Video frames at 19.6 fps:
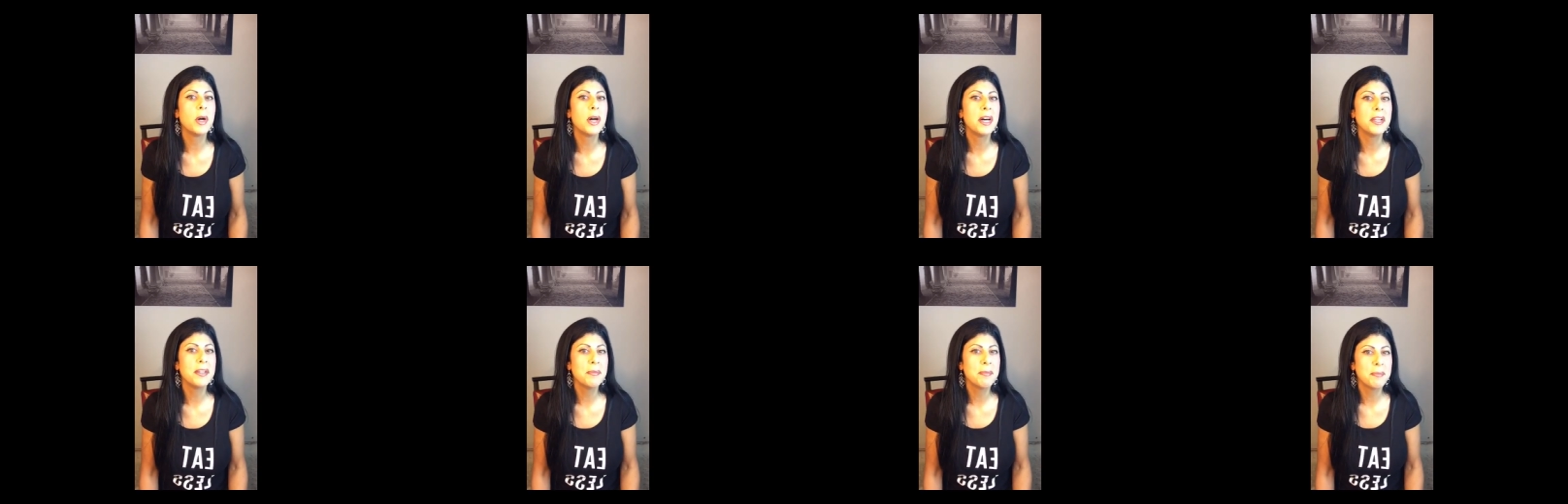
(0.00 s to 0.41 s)

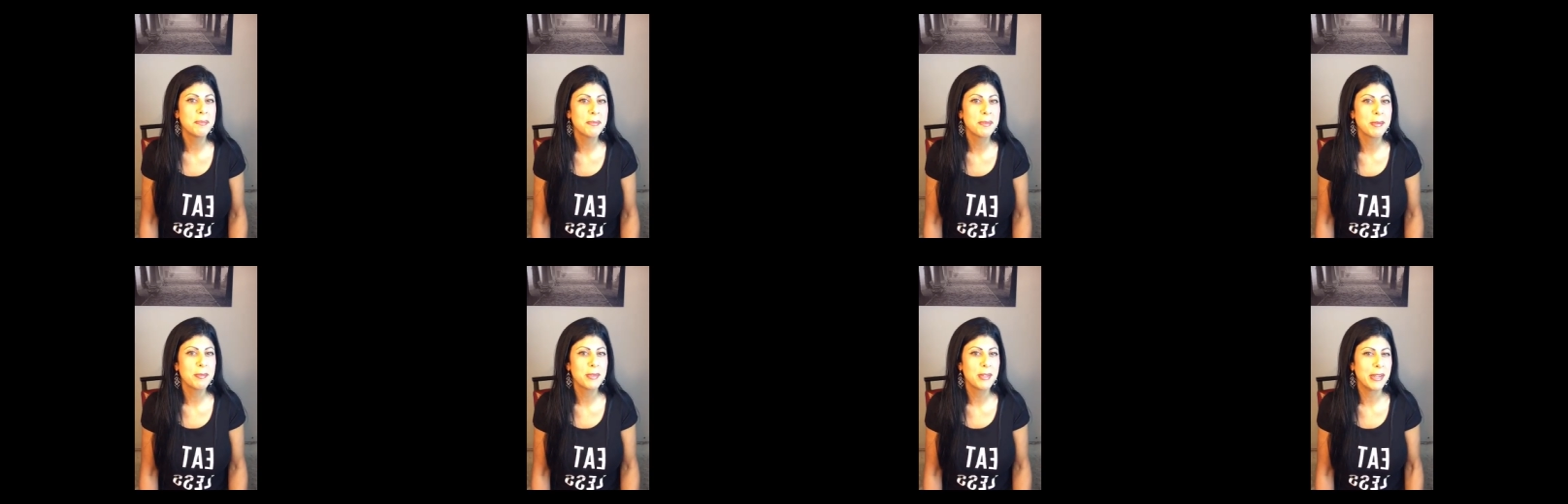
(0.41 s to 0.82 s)
I'm
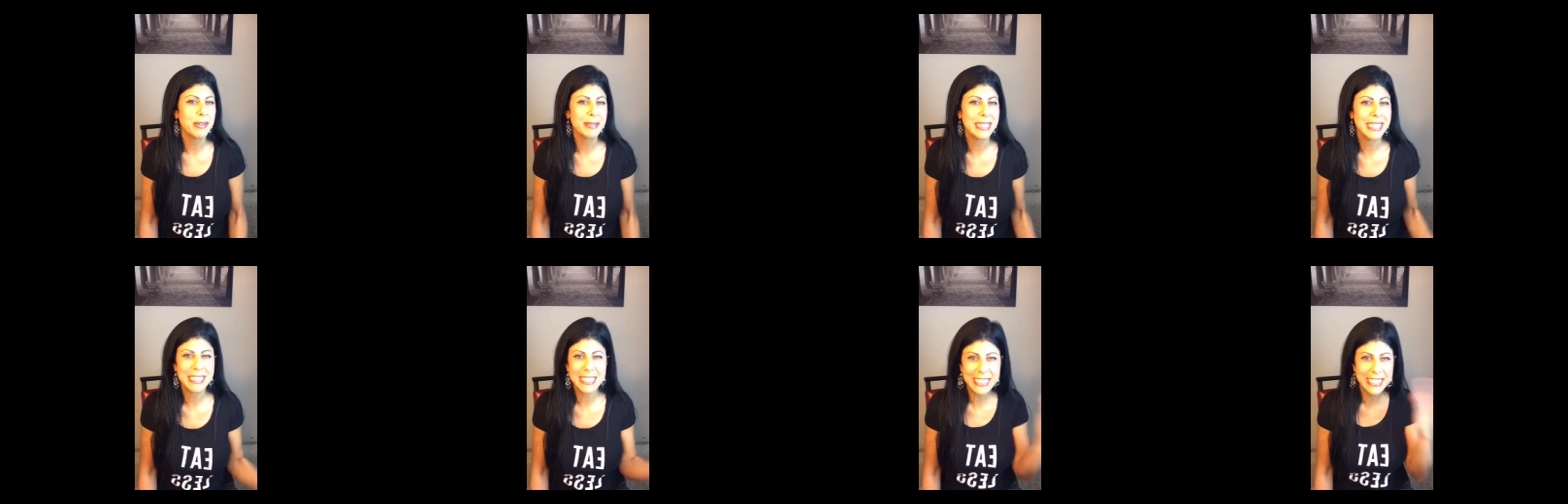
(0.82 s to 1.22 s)
trying to
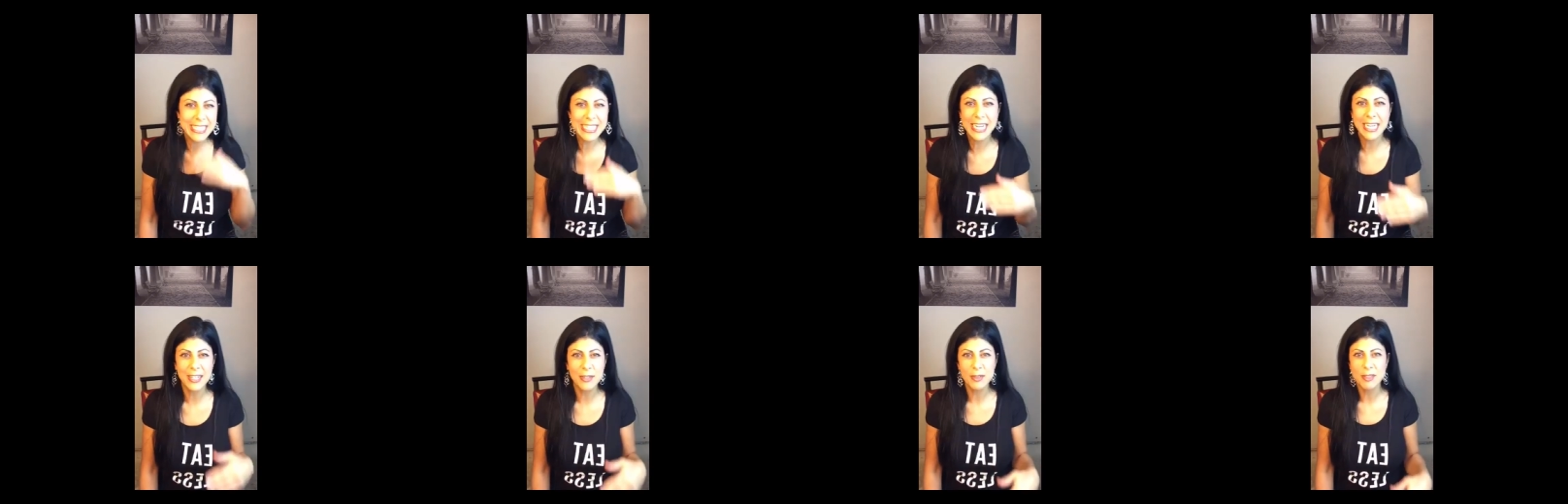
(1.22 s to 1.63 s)
think.
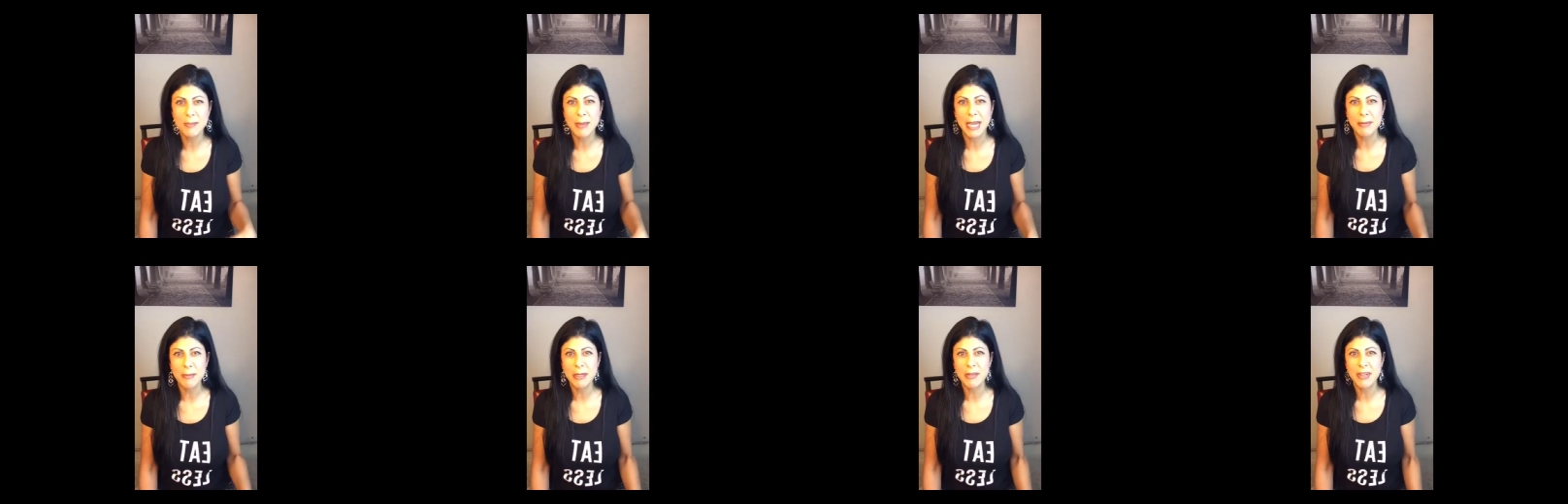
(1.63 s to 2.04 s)
I know,
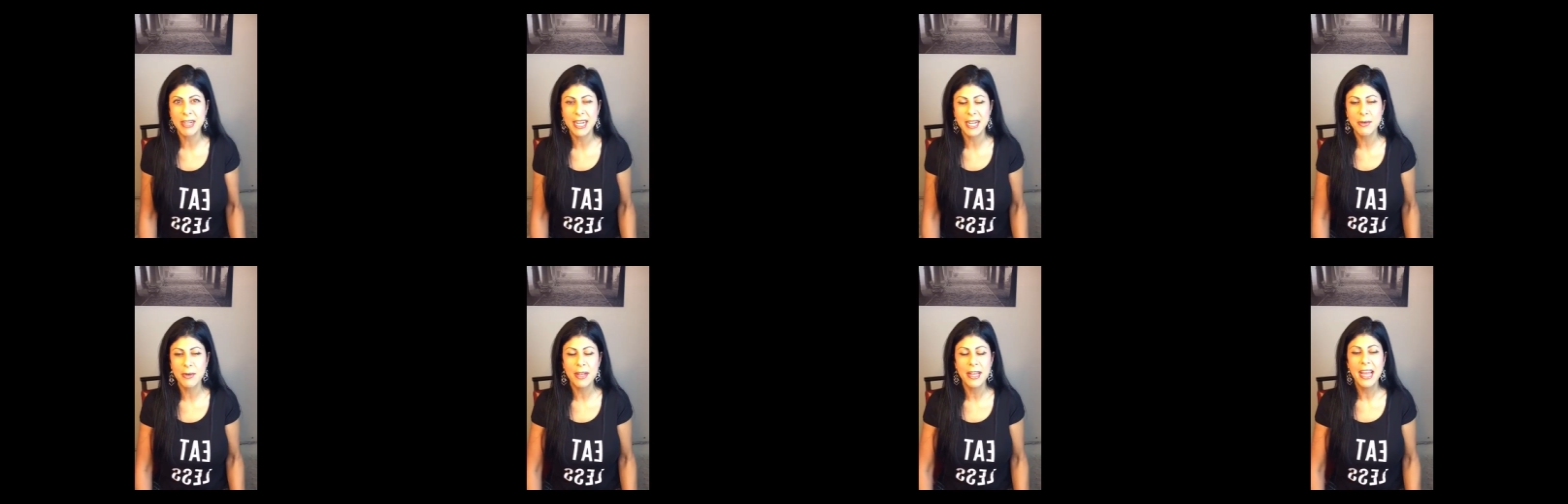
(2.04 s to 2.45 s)
smack me, right?
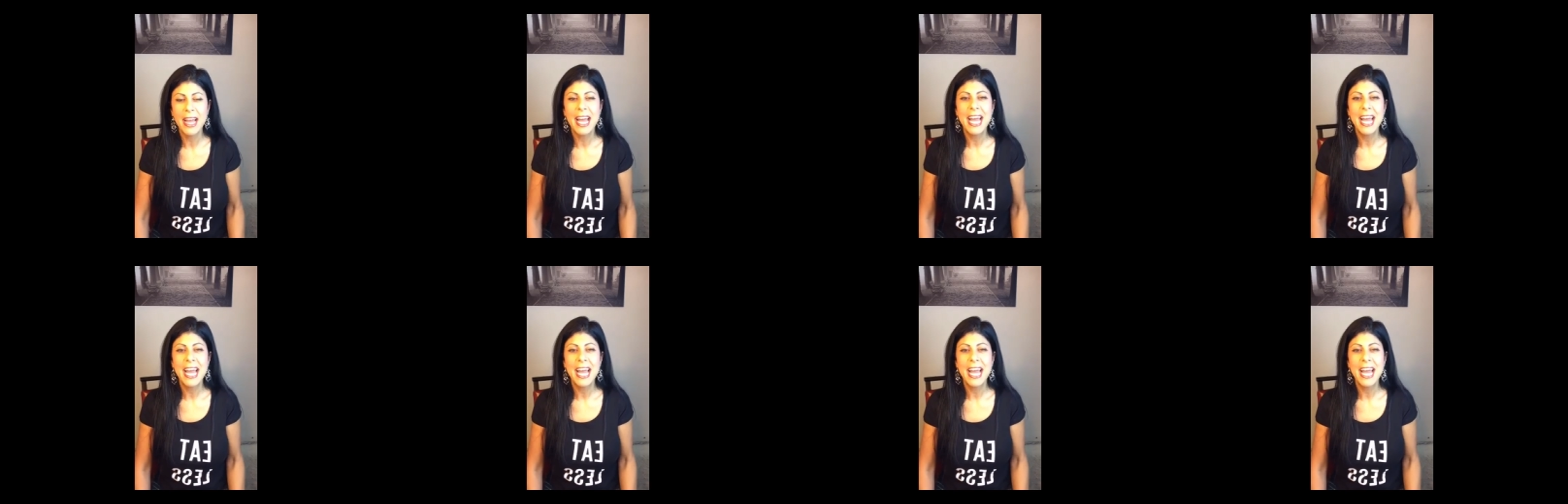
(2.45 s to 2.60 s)
How old?